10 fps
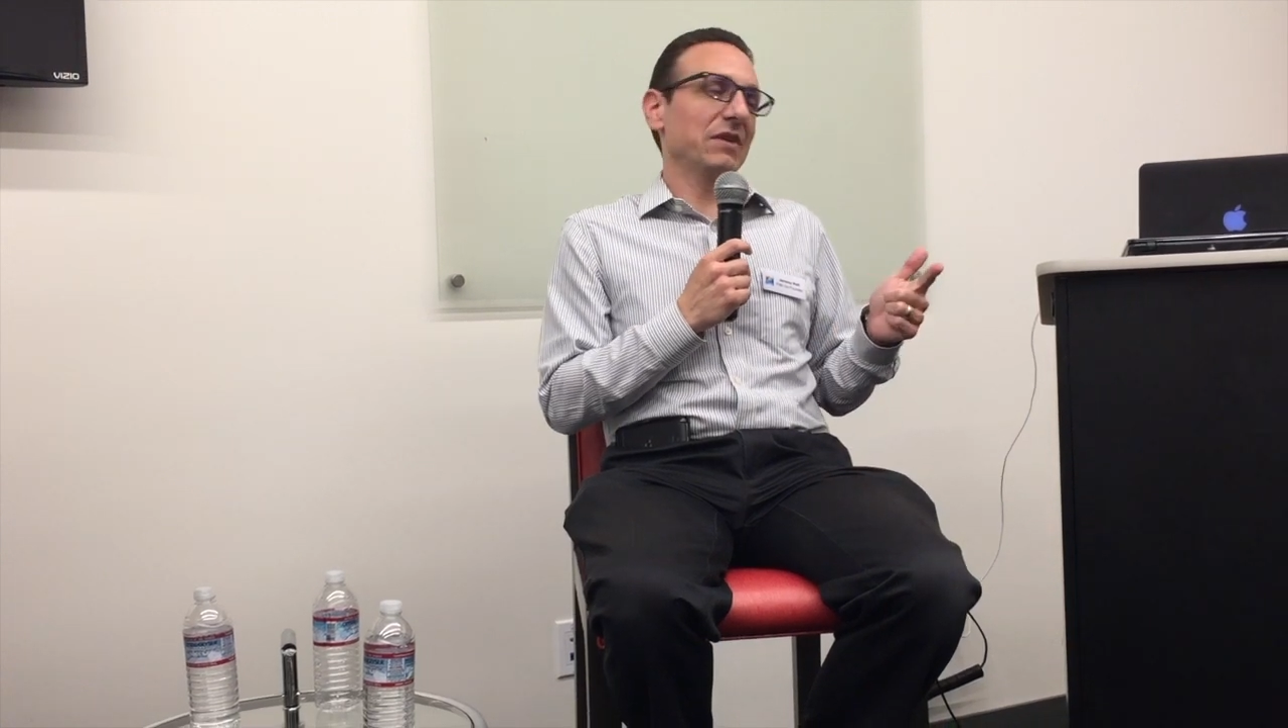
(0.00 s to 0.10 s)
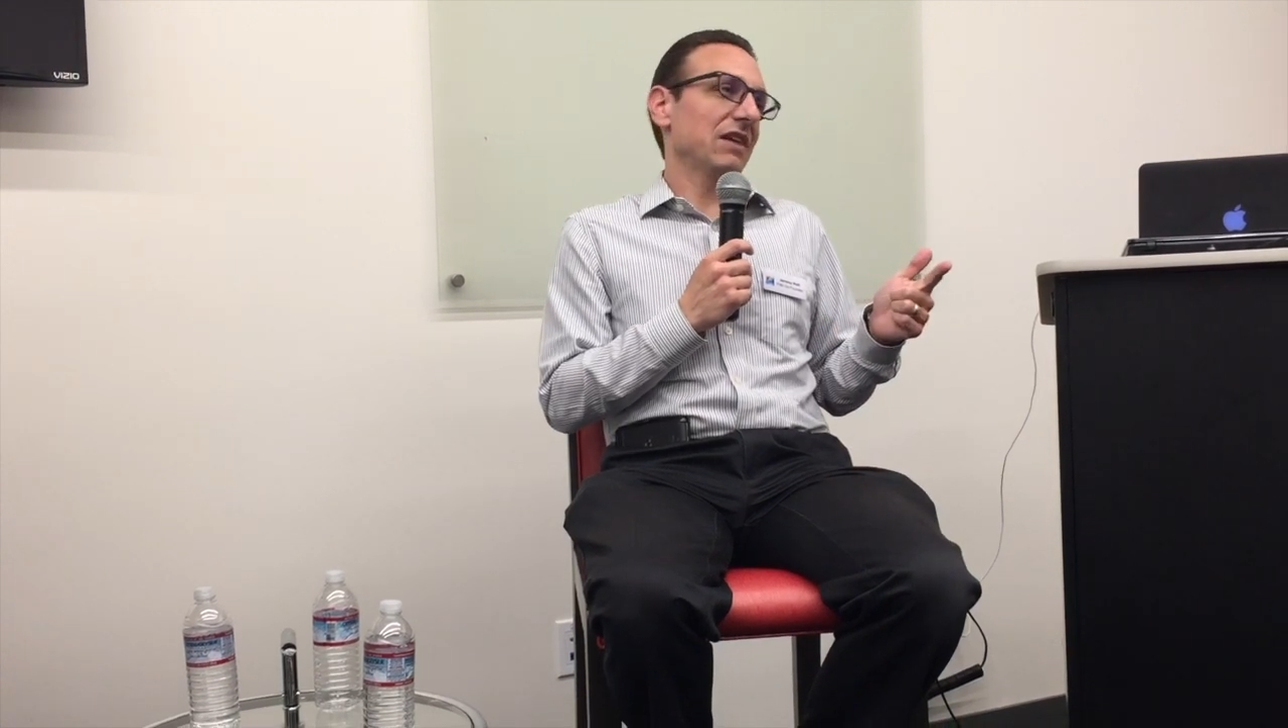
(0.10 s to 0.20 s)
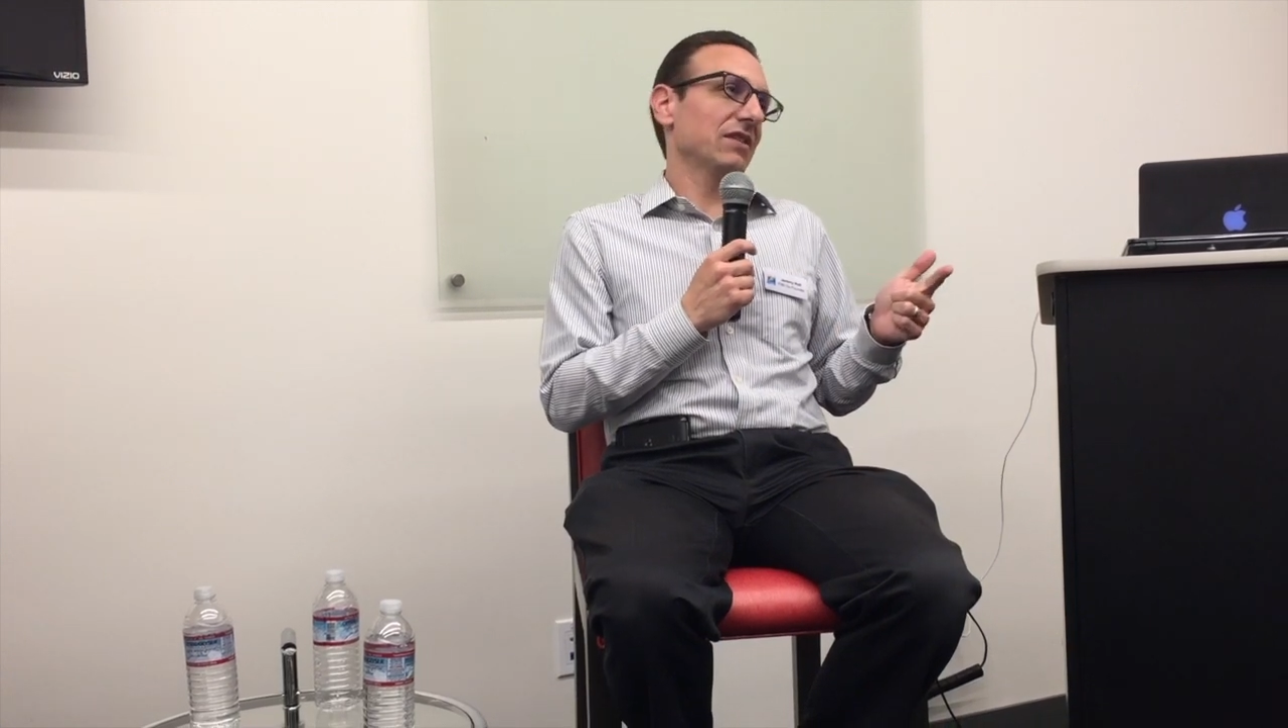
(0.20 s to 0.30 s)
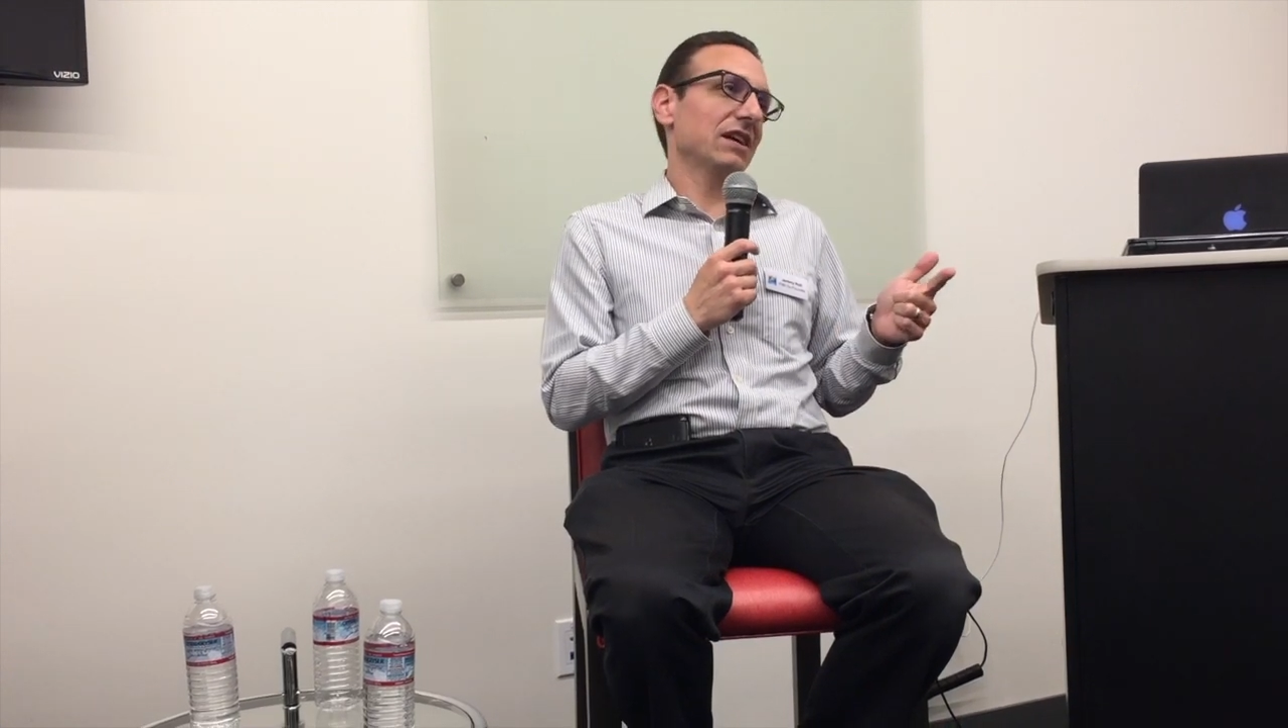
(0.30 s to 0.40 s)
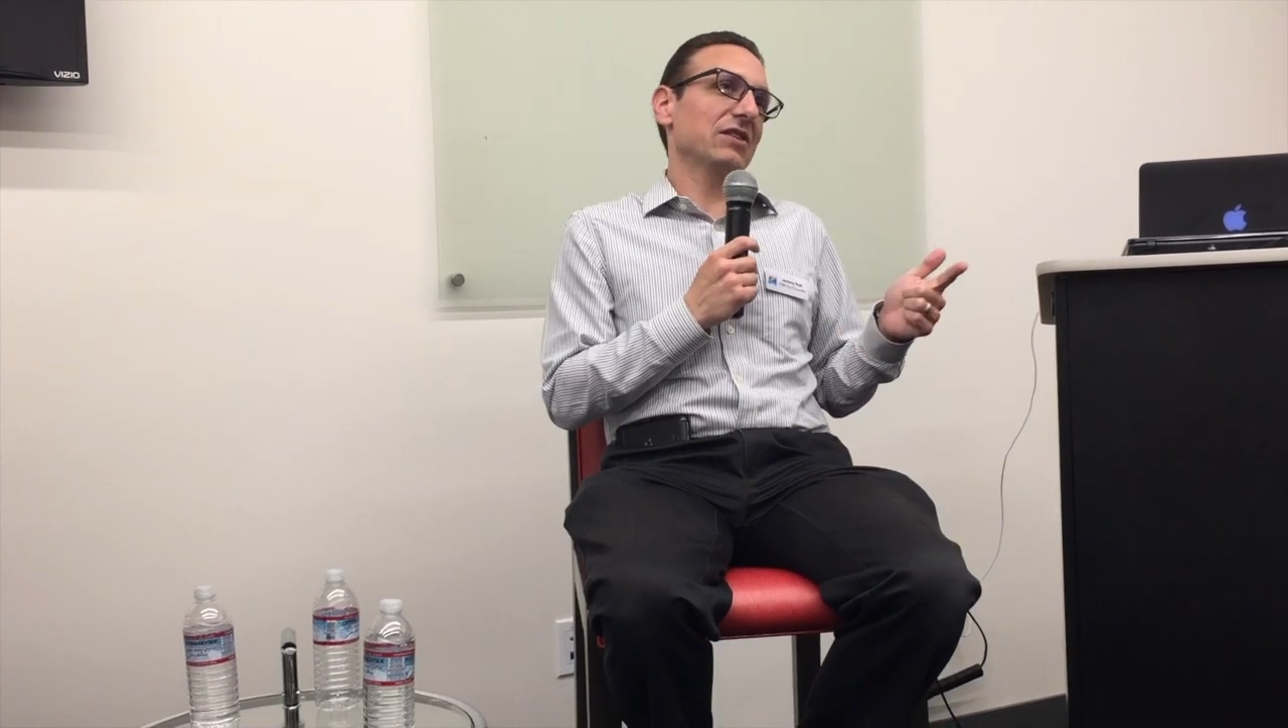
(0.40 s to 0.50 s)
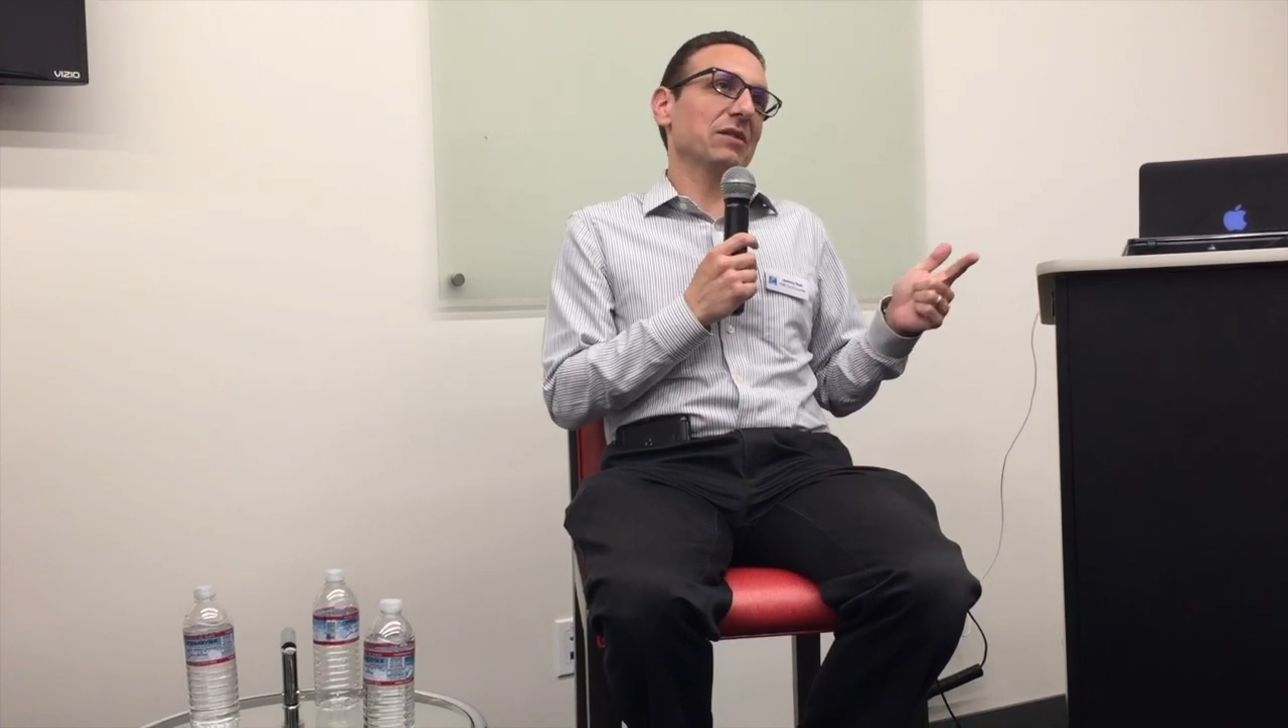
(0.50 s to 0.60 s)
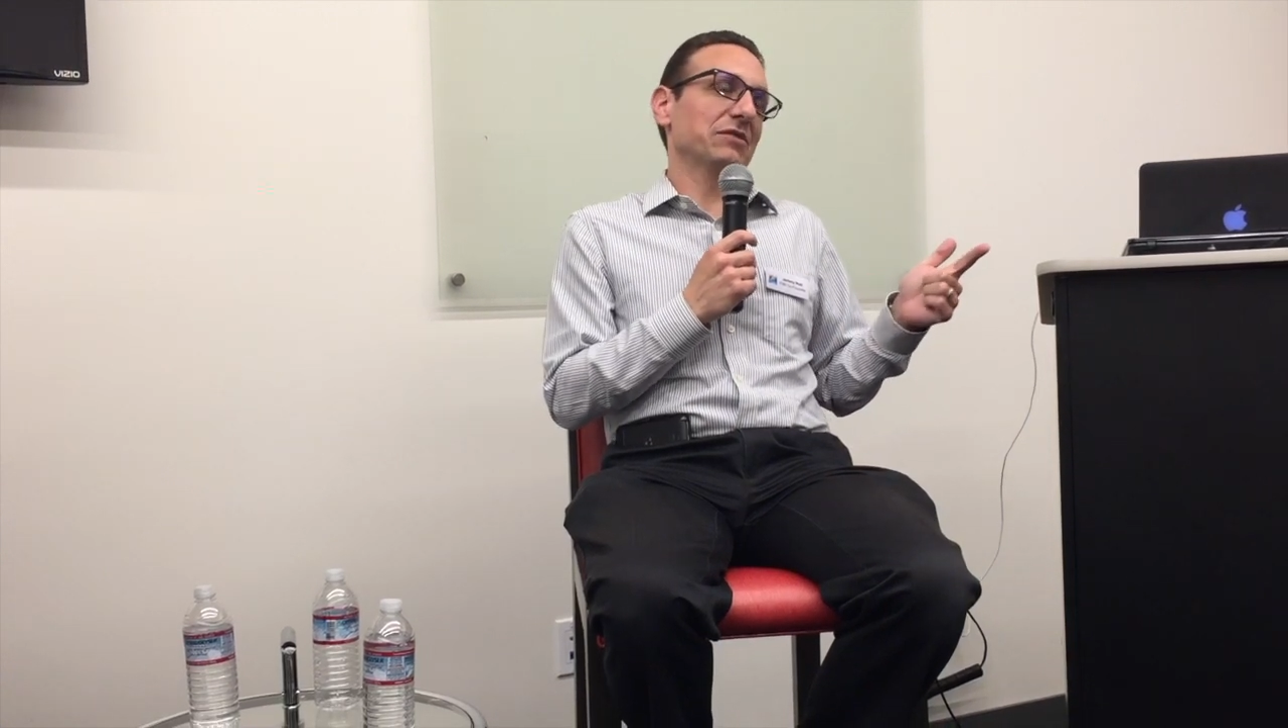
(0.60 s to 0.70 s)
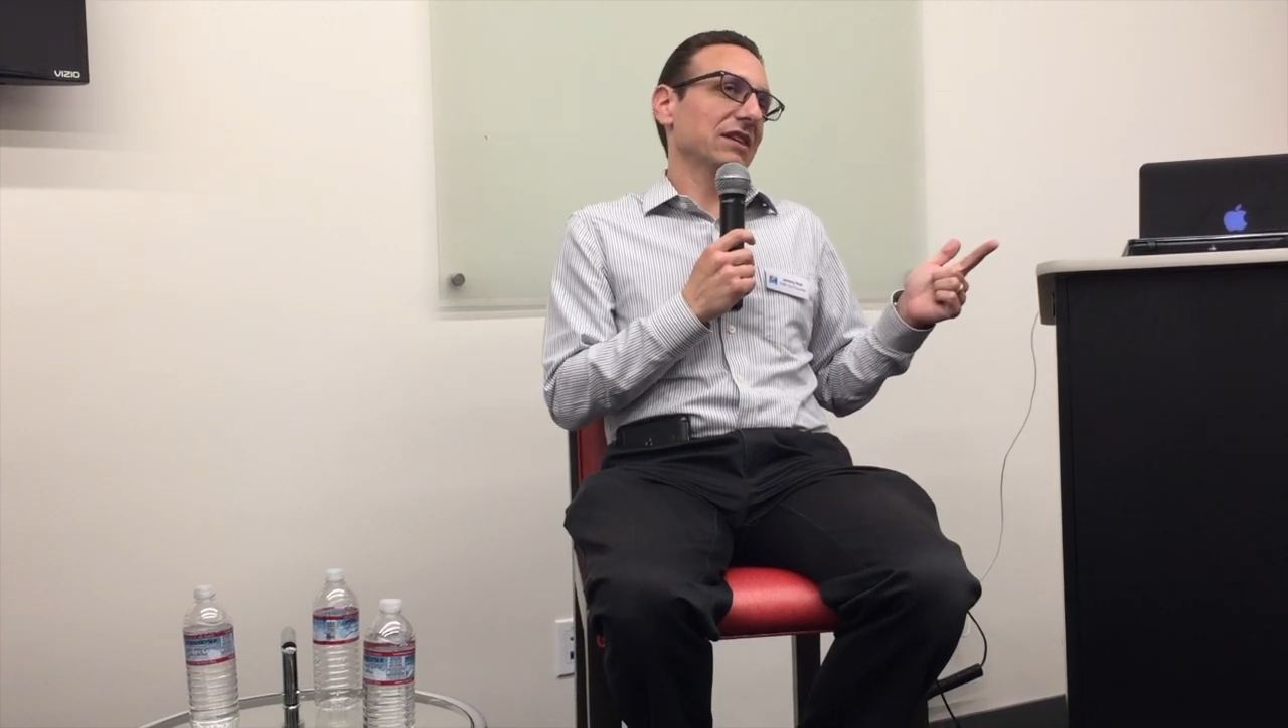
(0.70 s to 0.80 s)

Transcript: may have another up